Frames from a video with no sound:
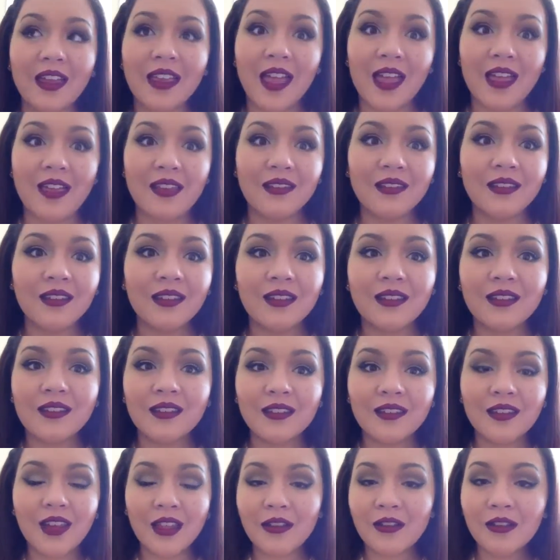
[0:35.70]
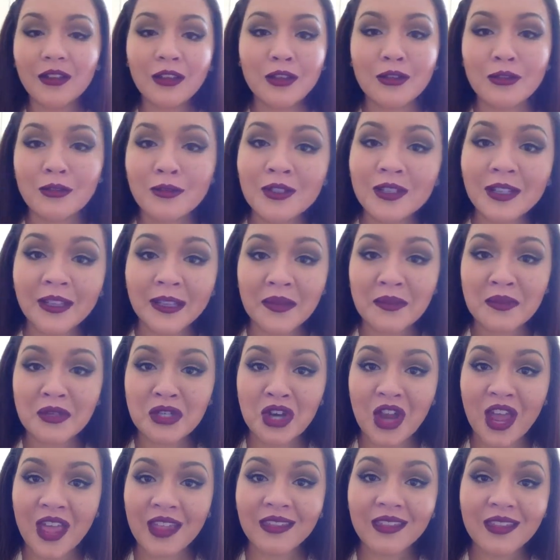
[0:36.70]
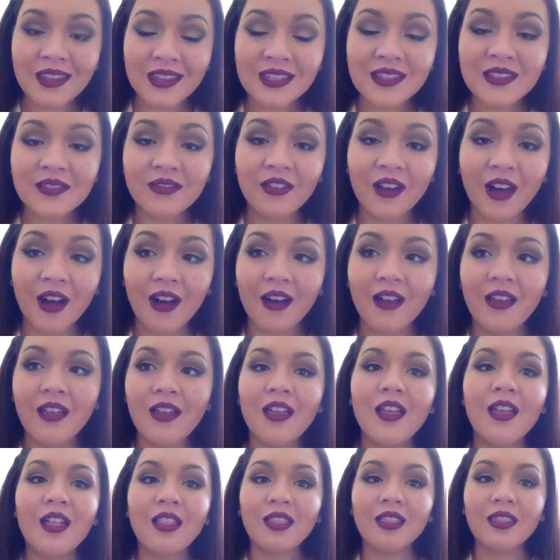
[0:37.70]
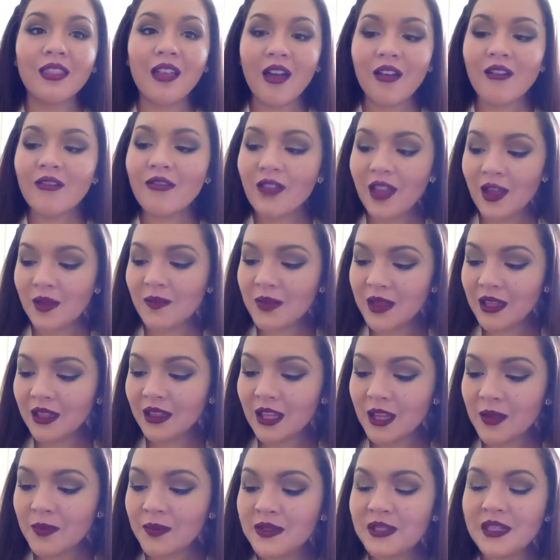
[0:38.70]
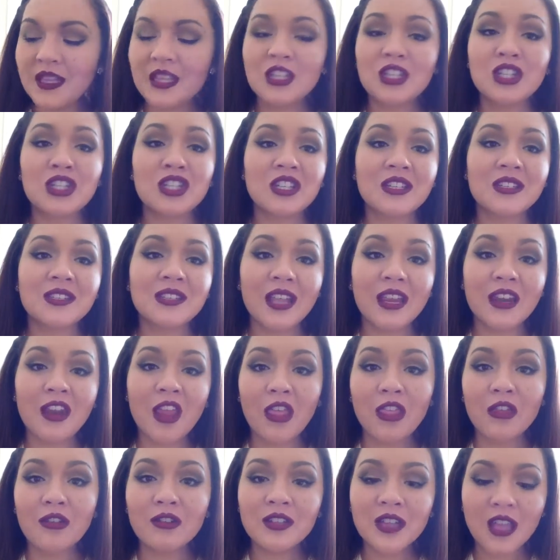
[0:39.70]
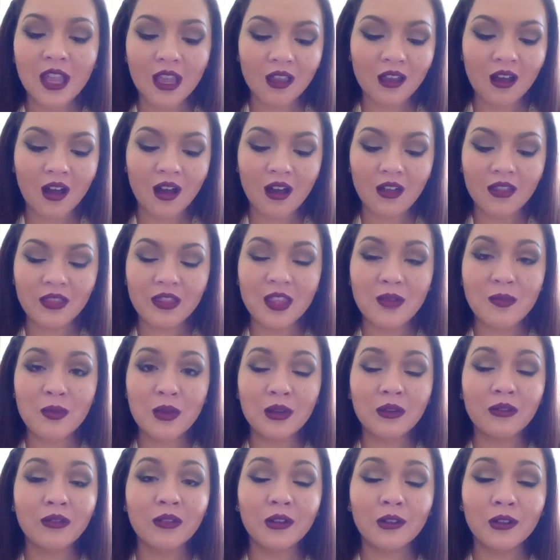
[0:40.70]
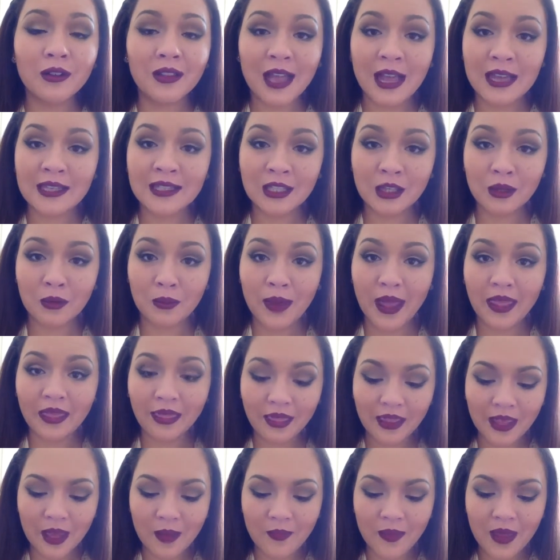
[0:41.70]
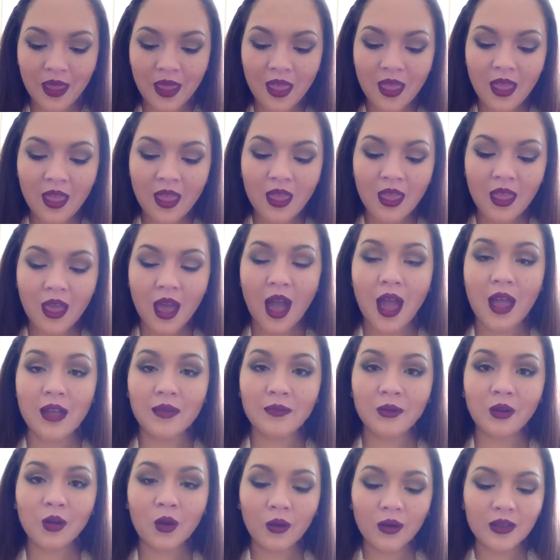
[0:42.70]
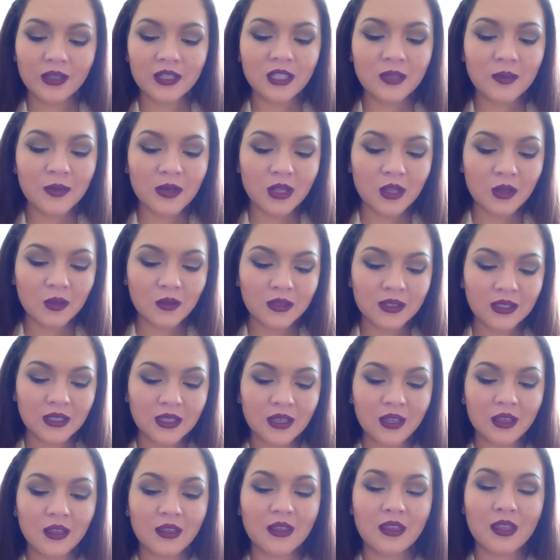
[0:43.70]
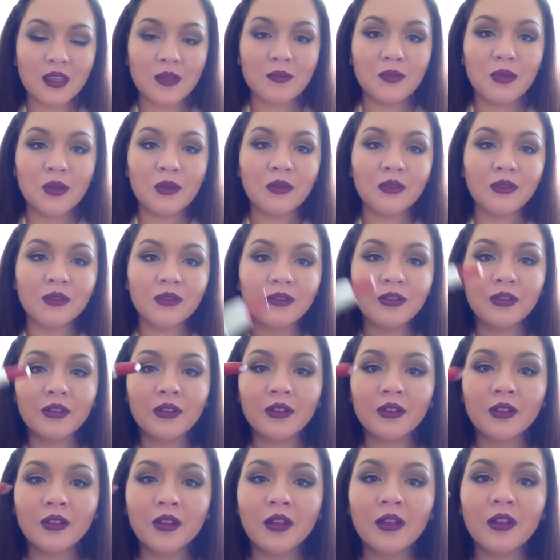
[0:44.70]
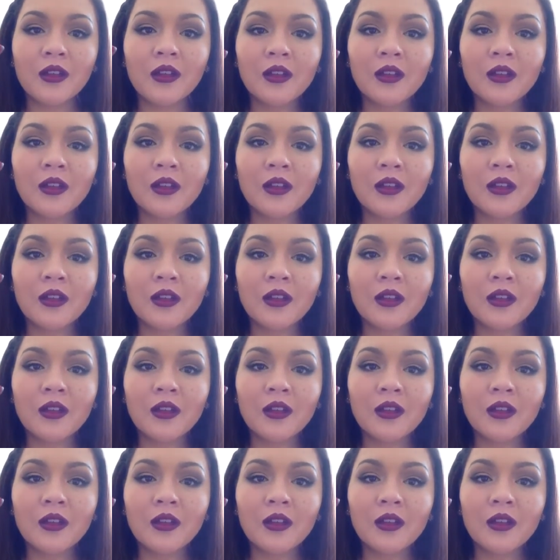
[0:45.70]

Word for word: Again, another huge lip trend this fall. Love vampy lips. It's just another take on the beautiful classic red lip. I'm going to be using the beautiful,